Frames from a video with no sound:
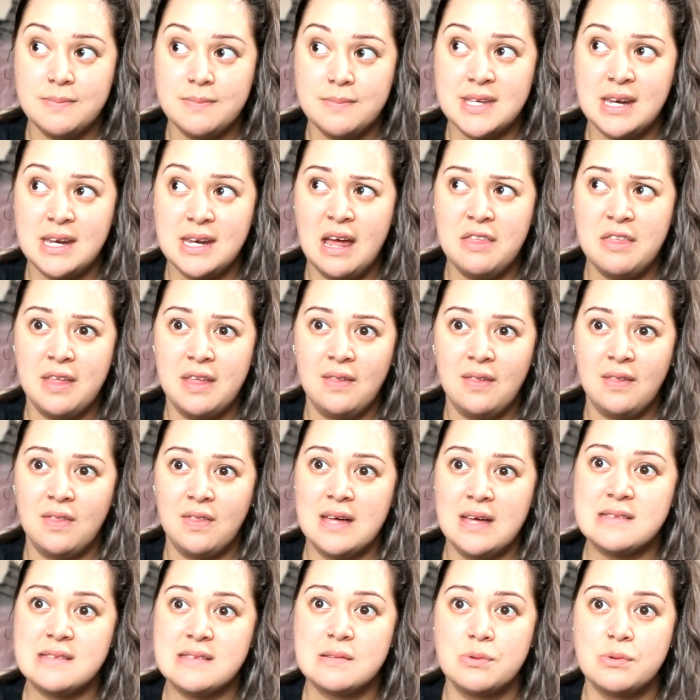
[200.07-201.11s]
And I think
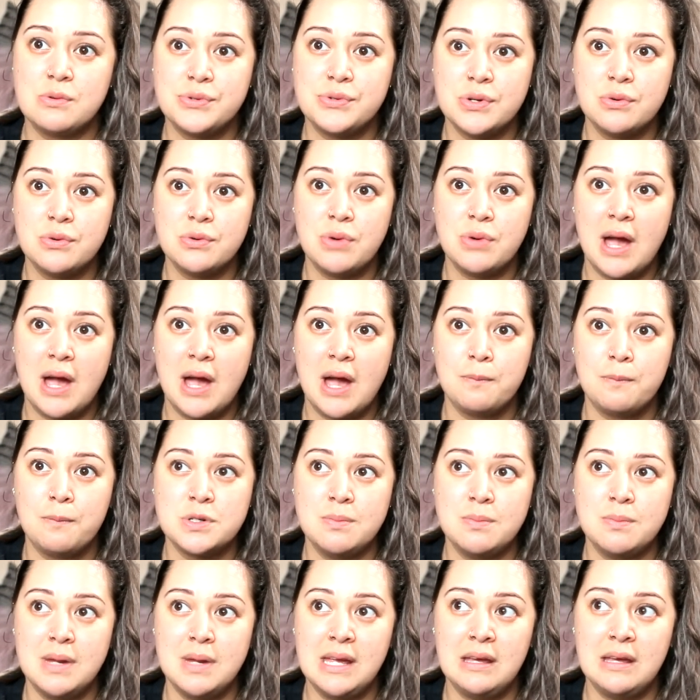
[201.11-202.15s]
that's also helped
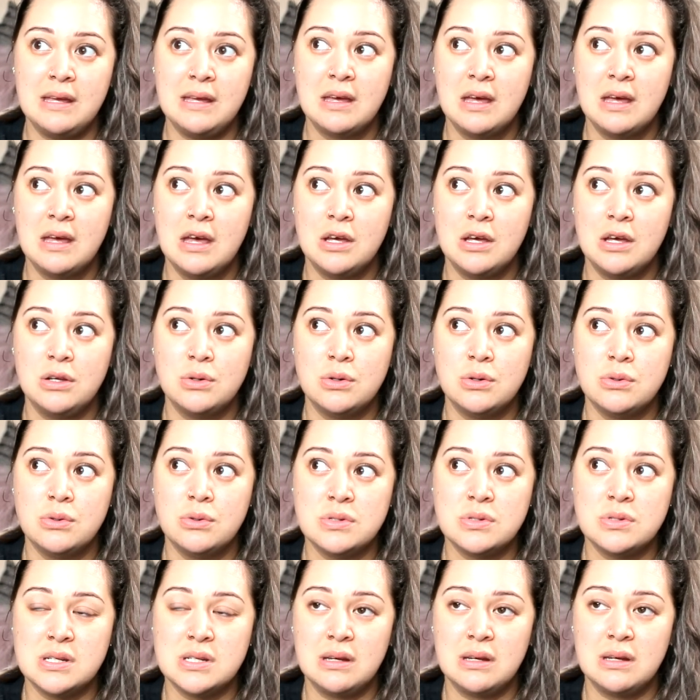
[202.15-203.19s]
me,
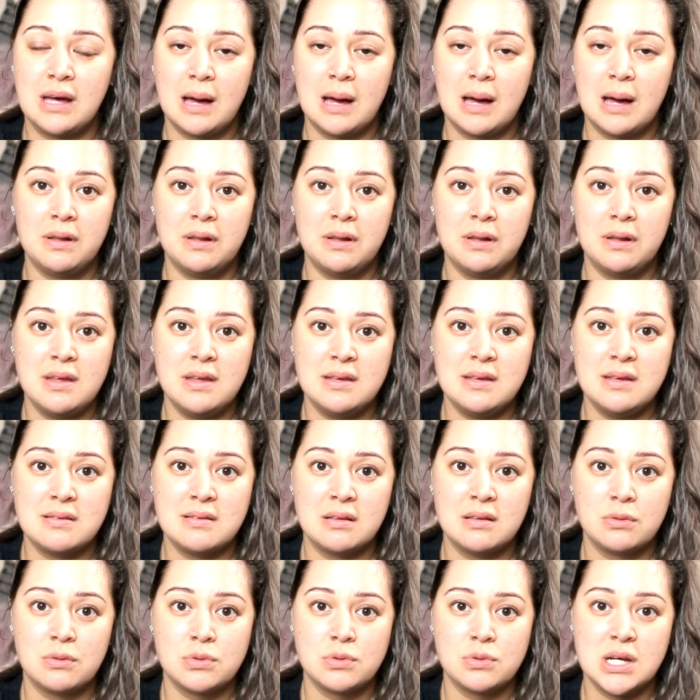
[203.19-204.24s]
using a couple of these
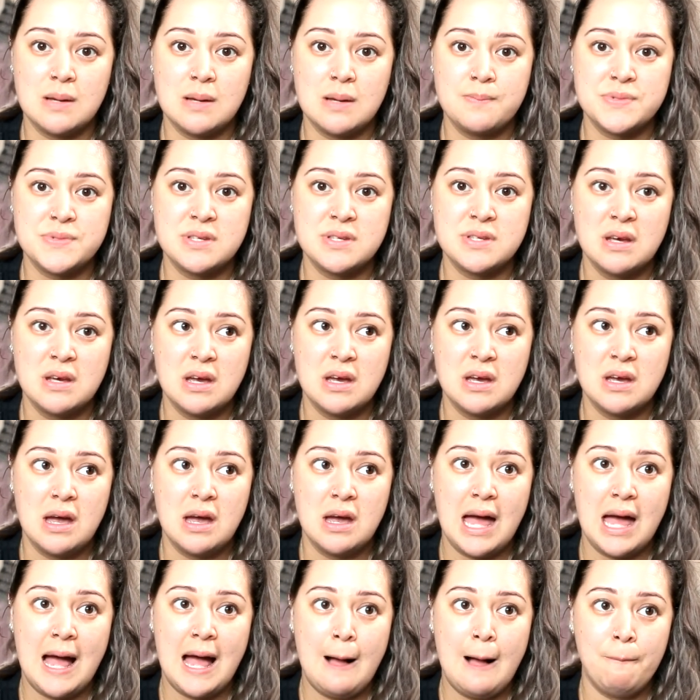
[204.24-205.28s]
little tips
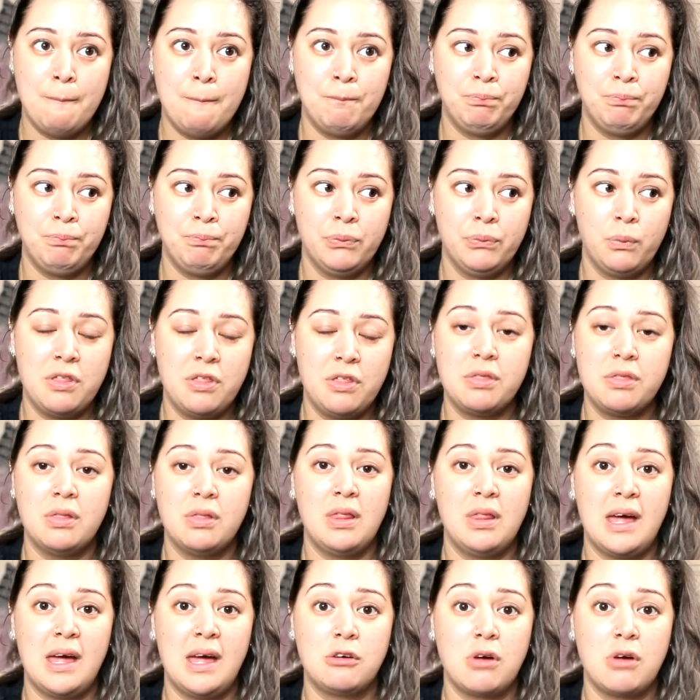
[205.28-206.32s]
with
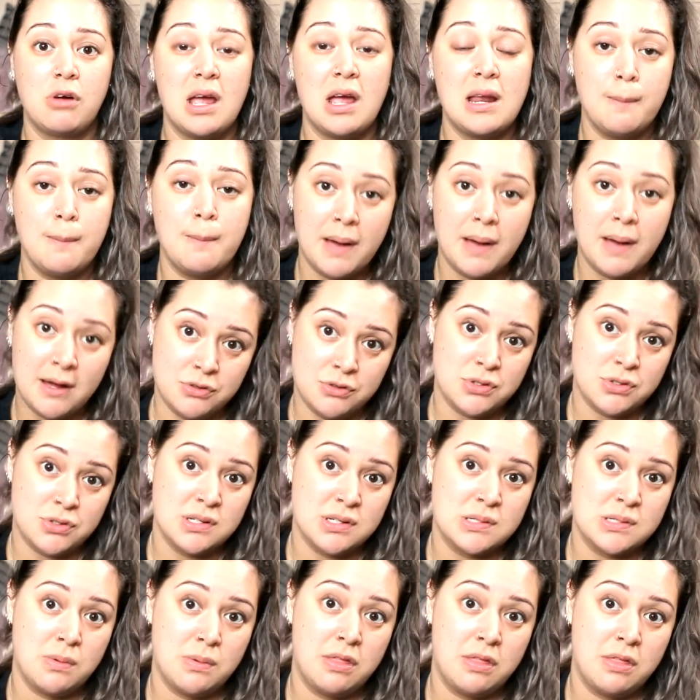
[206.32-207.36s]
like creating boundaries
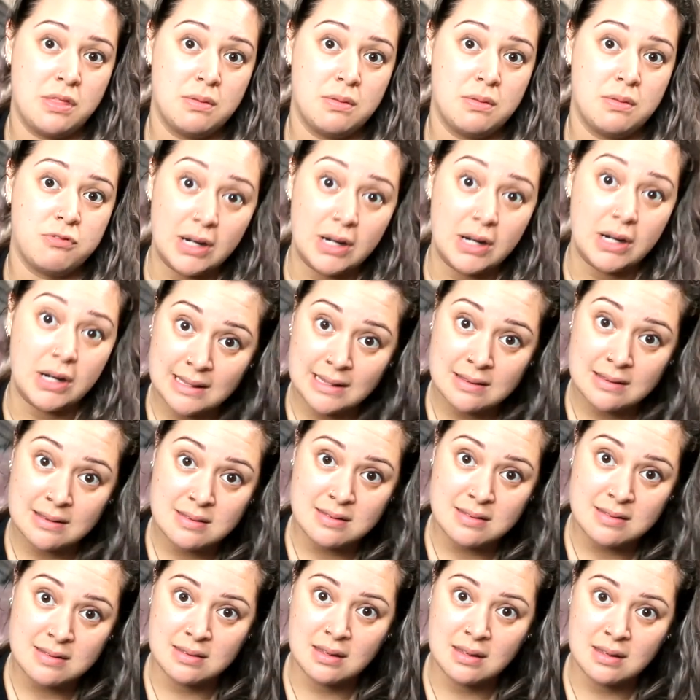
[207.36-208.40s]
with
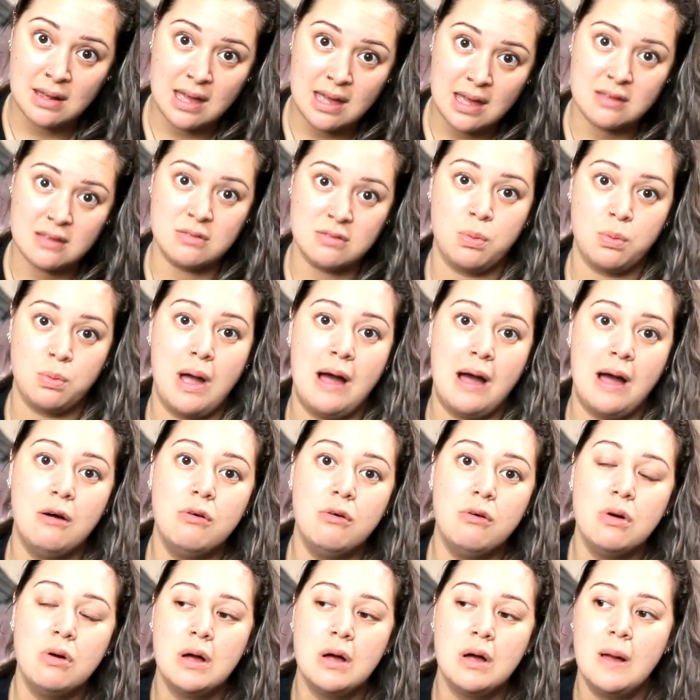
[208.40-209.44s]
friends as well.